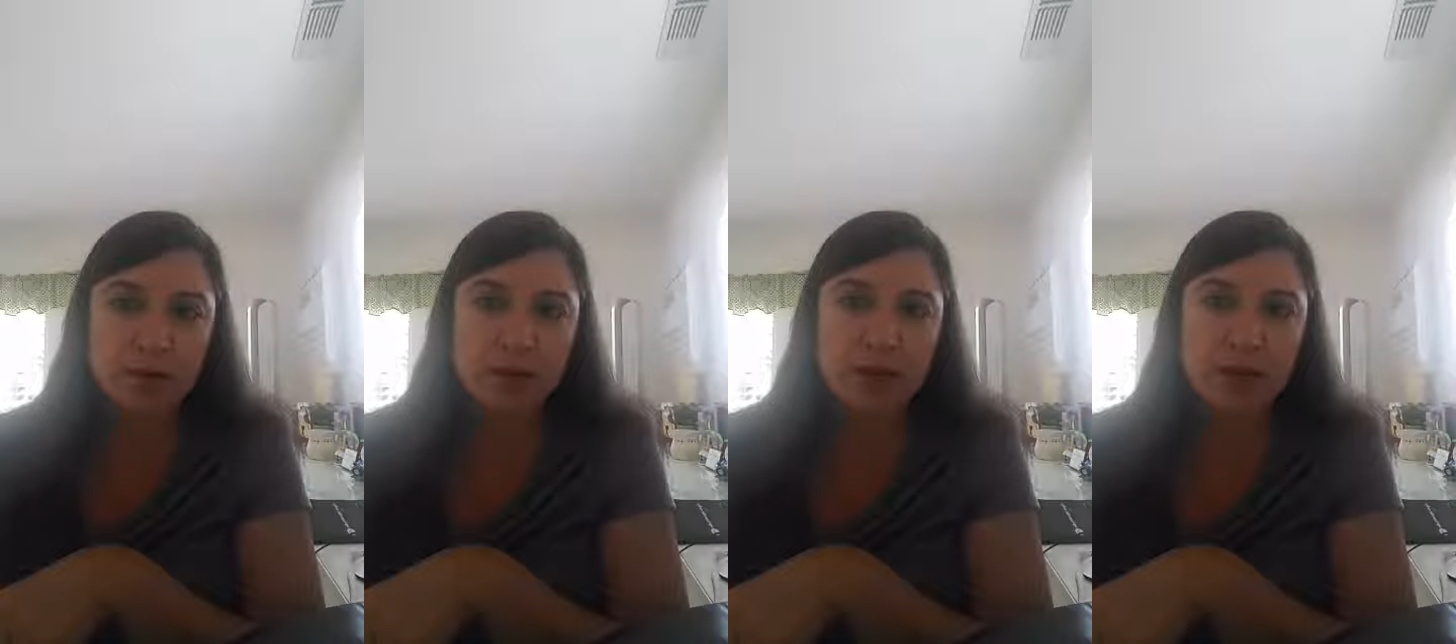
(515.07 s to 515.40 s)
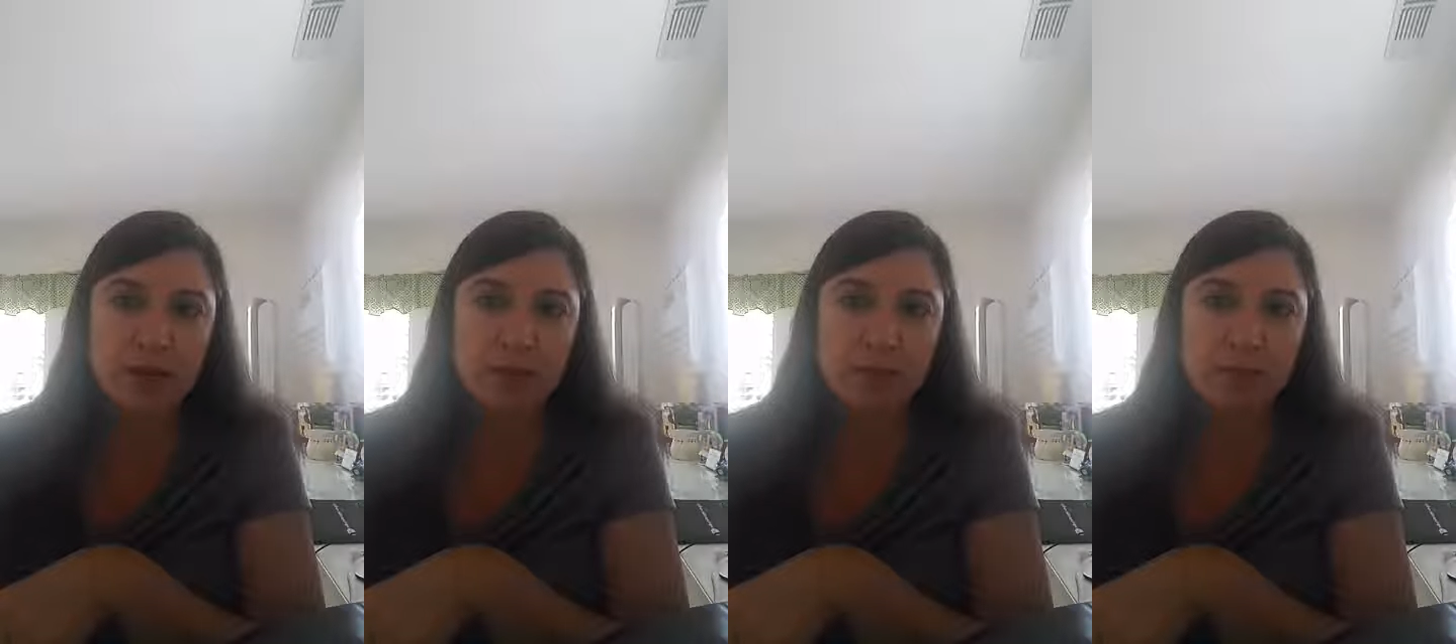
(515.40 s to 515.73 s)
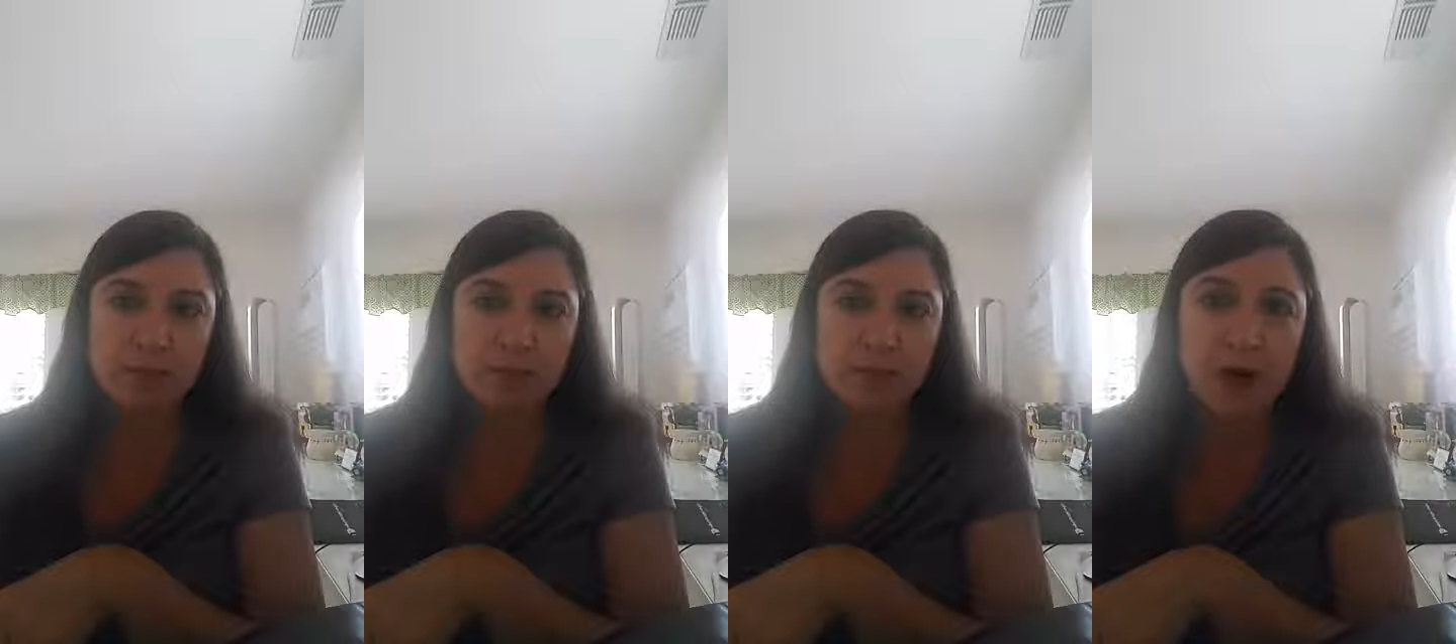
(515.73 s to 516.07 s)
the
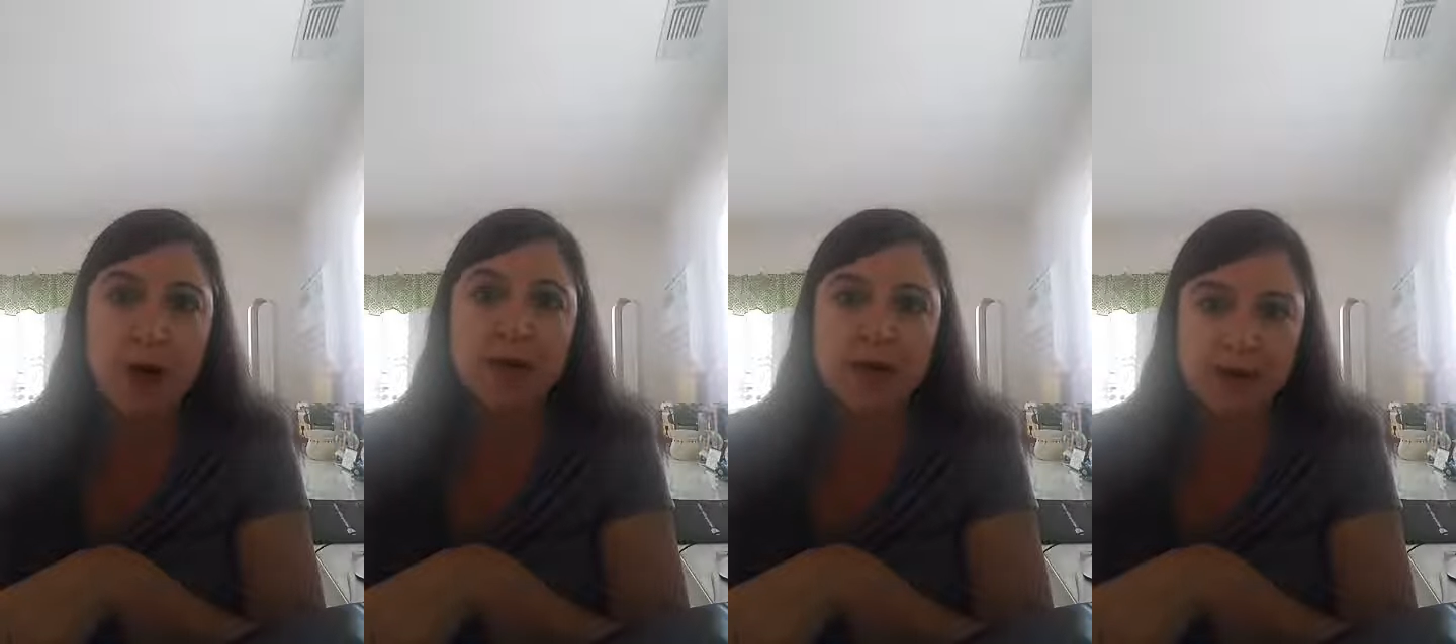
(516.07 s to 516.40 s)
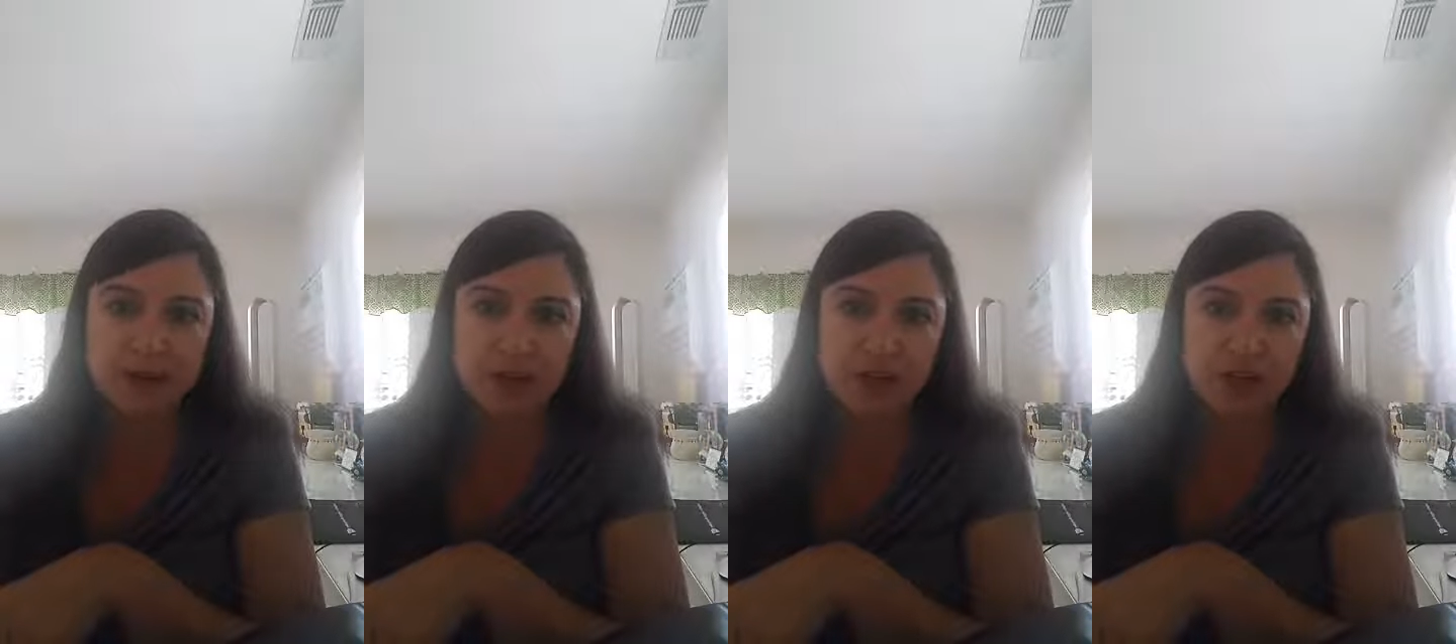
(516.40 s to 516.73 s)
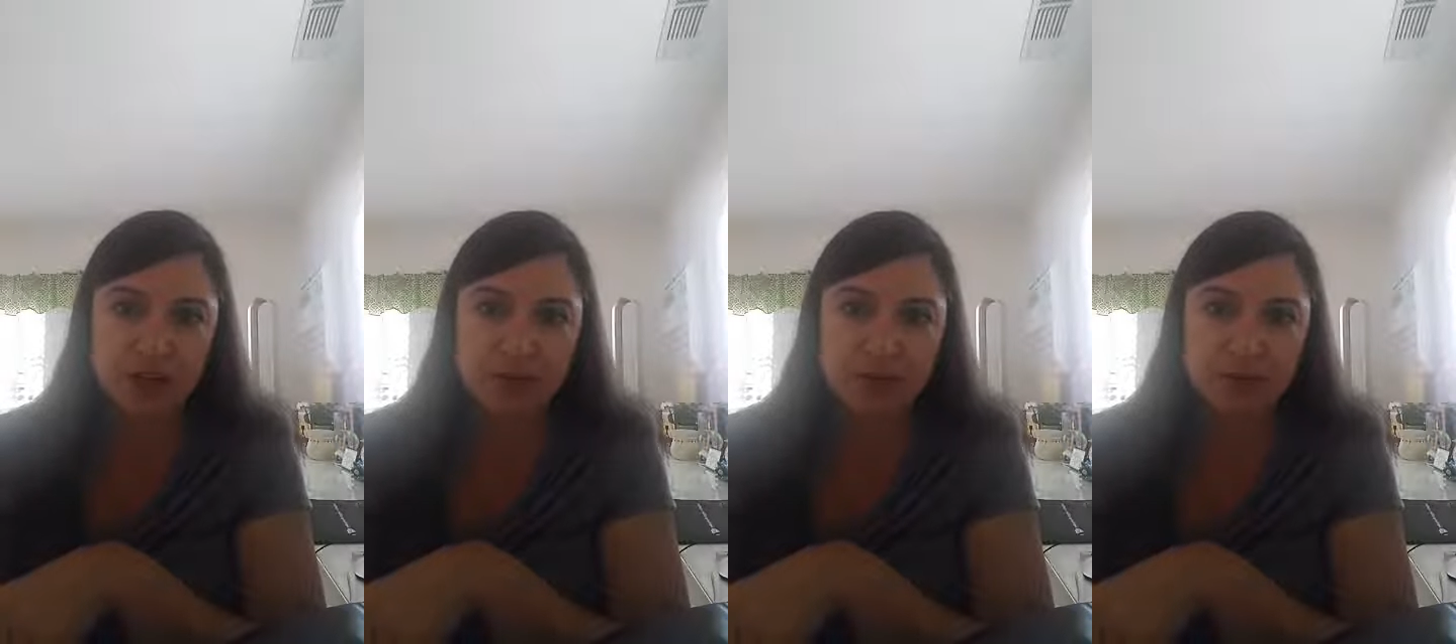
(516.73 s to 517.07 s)
contact
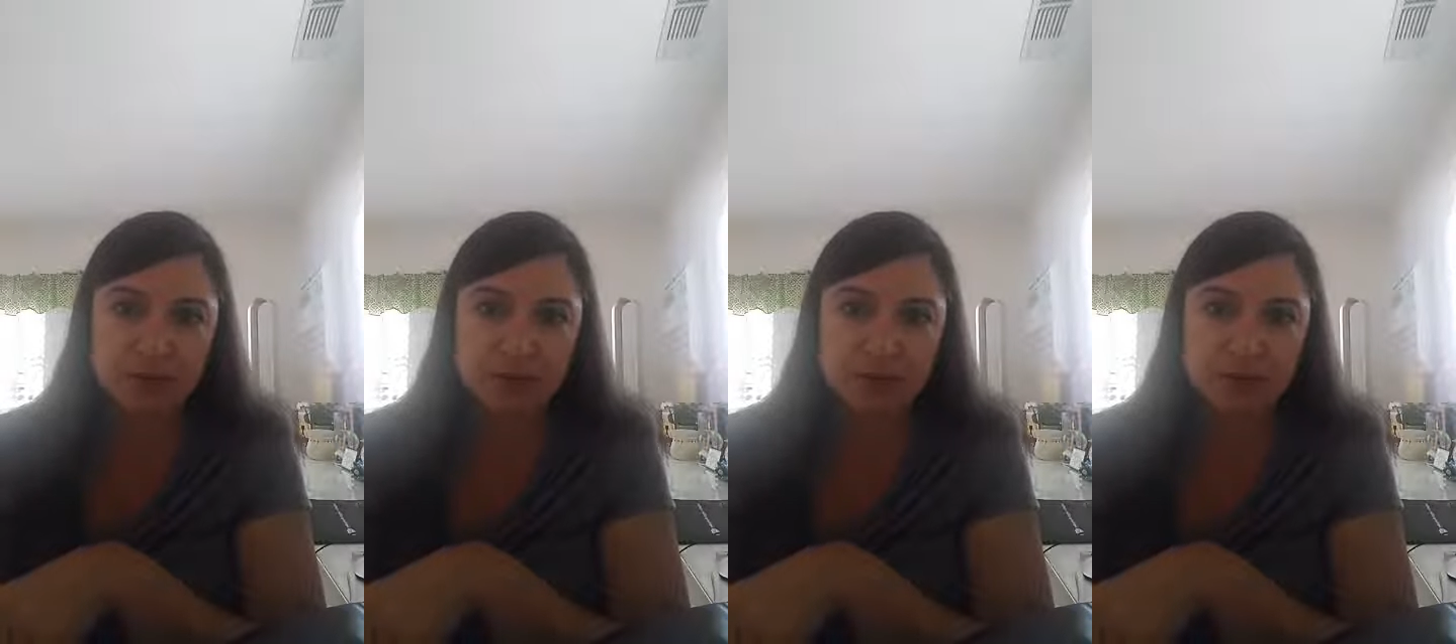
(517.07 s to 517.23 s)
section